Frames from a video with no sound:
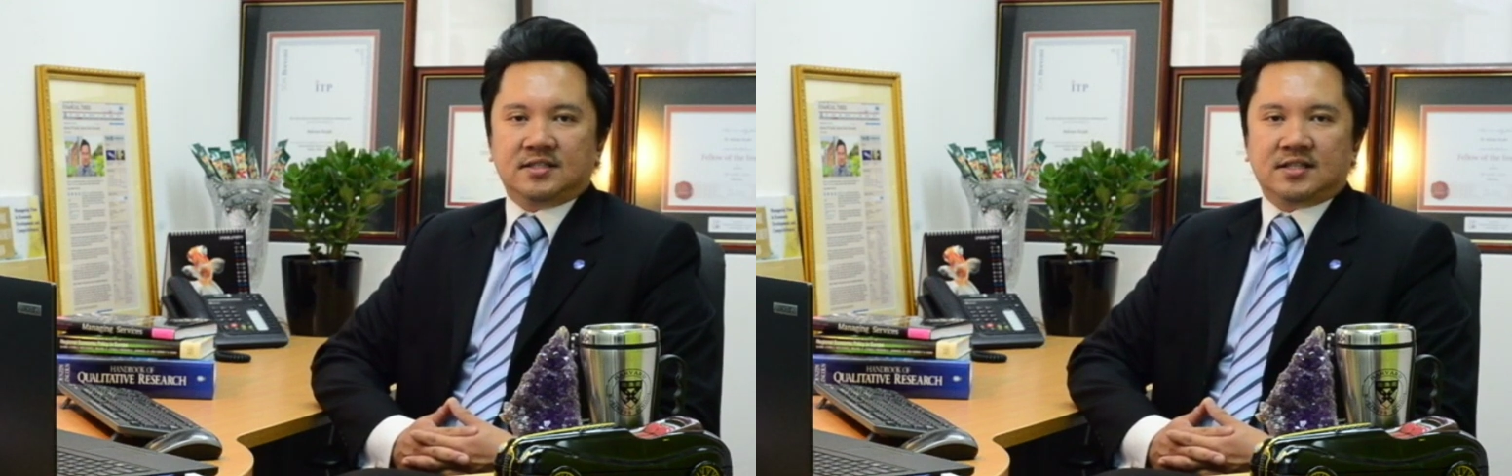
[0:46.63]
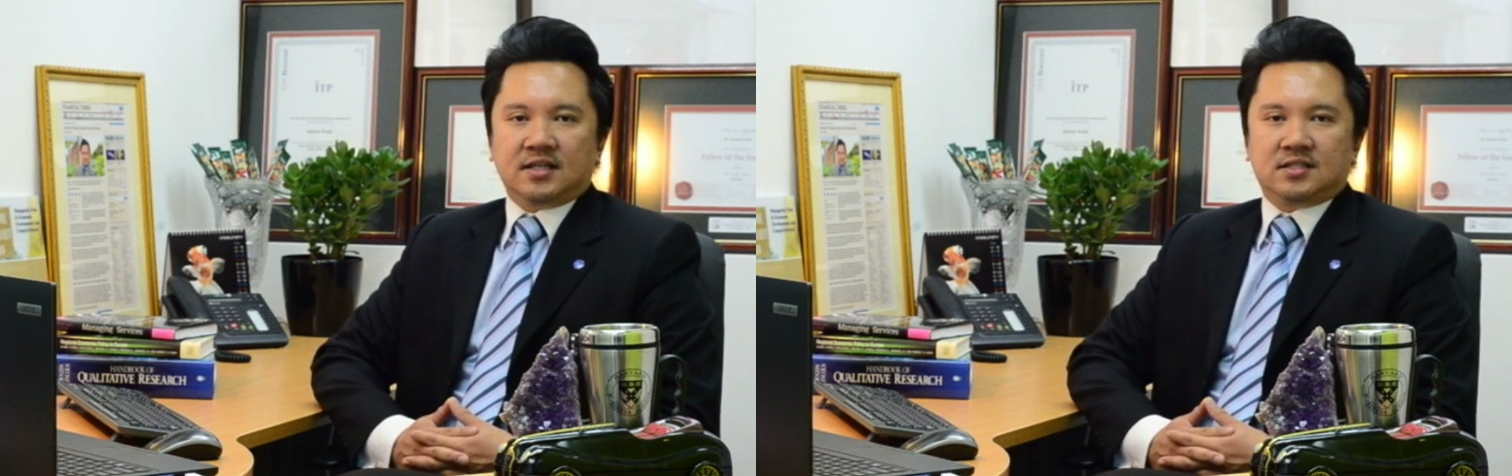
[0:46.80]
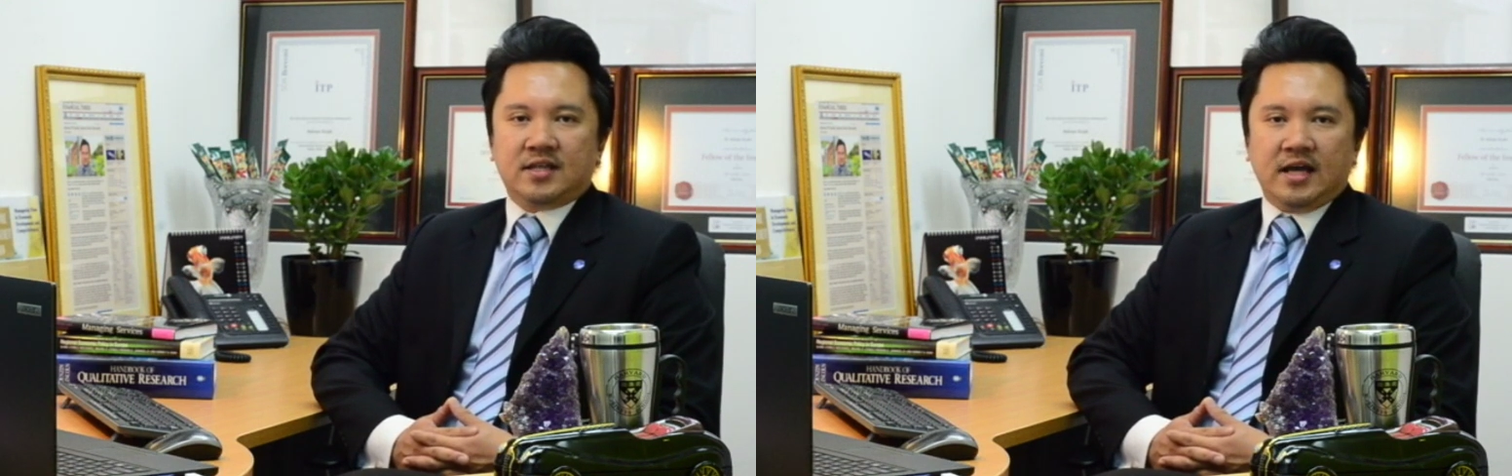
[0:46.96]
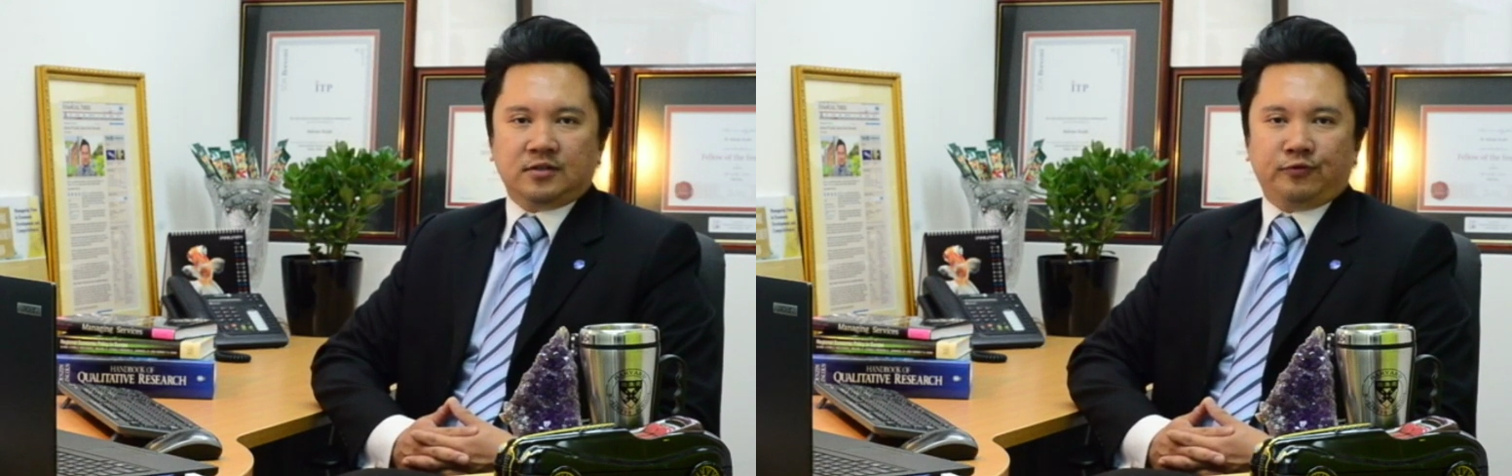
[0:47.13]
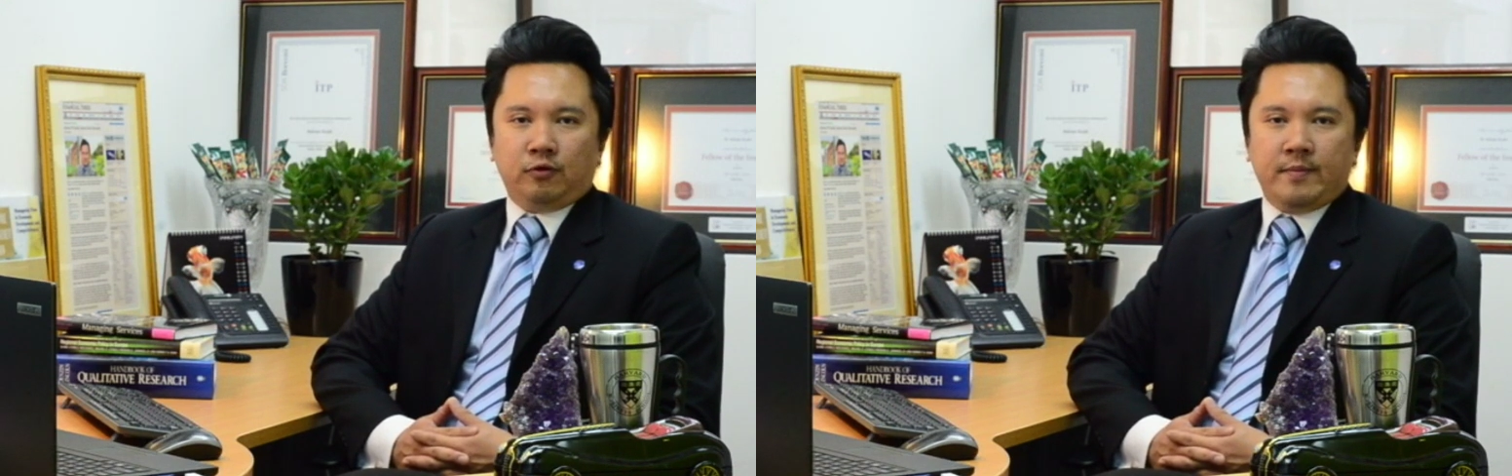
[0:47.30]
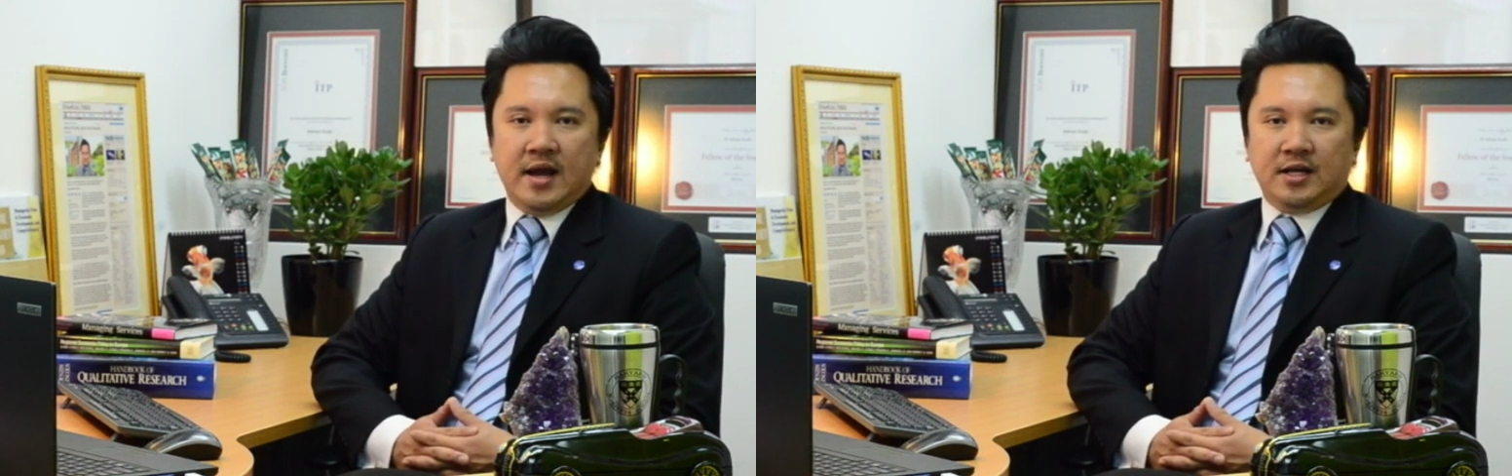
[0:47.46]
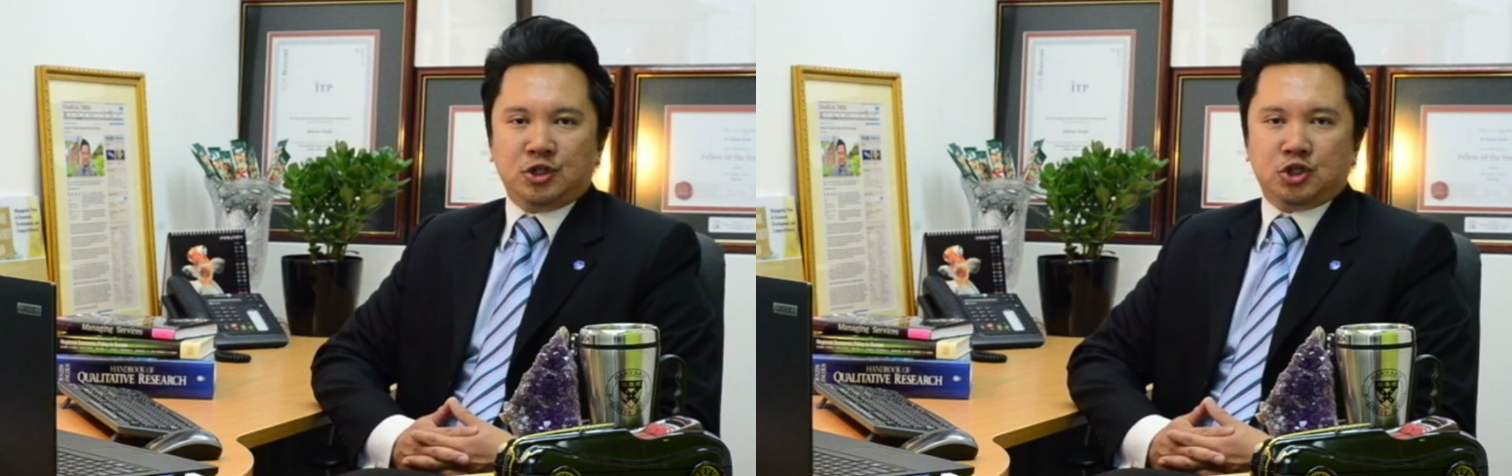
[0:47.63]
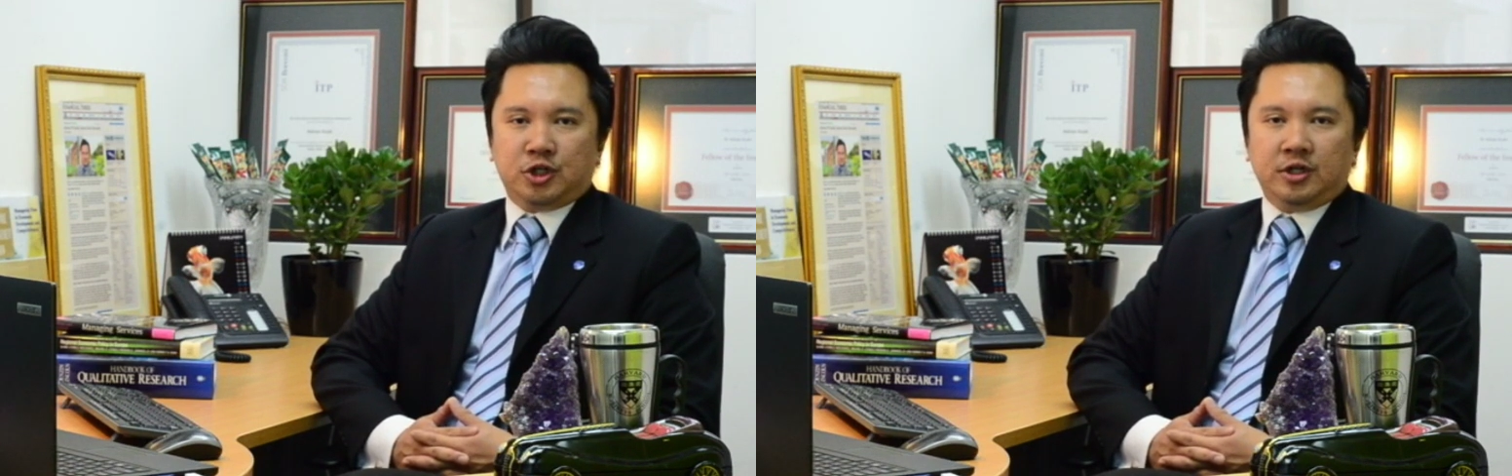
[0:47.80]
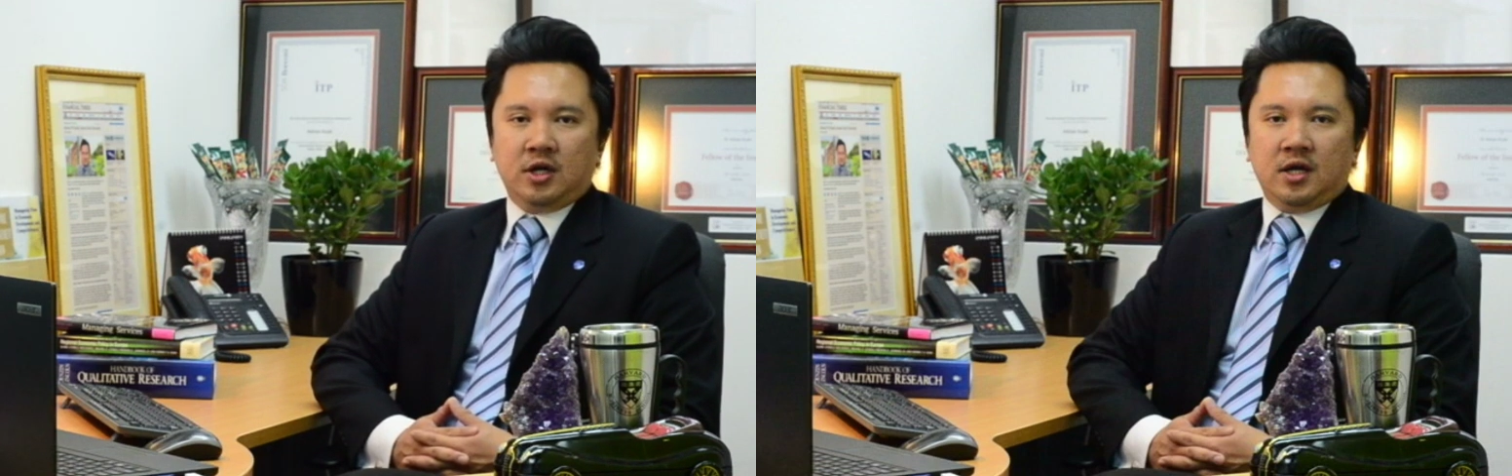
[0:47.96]
successful
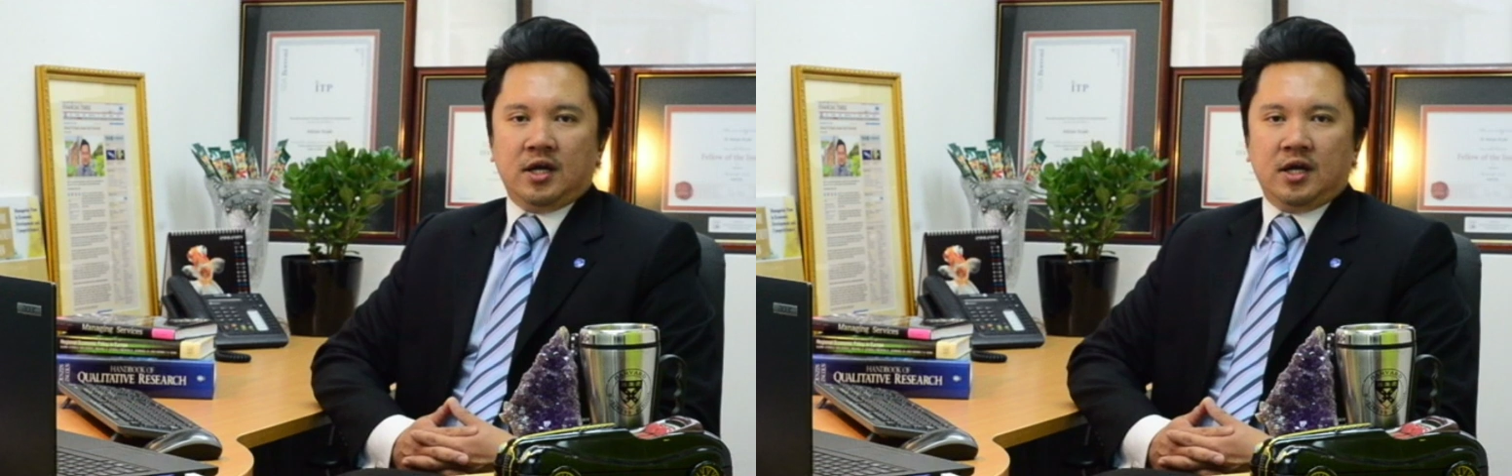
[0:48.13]
manager